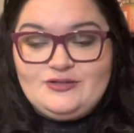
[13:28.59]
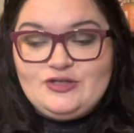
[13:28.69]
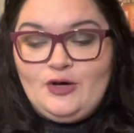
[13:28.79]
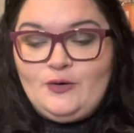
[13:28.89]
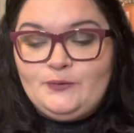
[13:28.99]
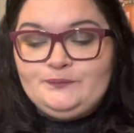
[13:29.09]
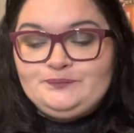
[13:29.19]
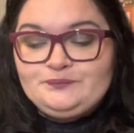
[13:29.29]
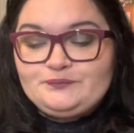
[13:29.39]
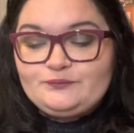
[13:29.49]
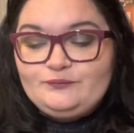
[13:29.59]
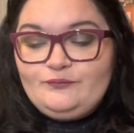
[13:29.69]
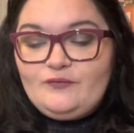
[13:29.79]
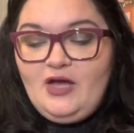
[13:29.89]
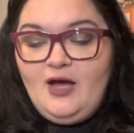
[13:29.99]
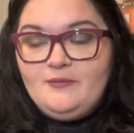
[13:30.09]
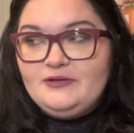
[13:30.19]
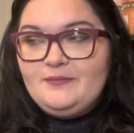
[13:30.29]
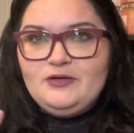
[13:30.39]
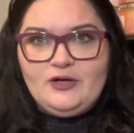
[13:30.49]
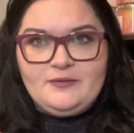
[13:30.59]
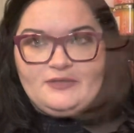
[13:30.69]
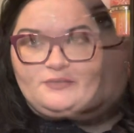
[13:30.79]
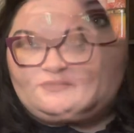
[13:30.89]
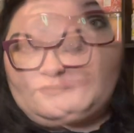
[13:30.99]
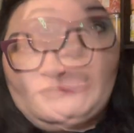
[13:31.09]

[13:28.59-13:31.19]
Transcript: So um, let me grab another thing.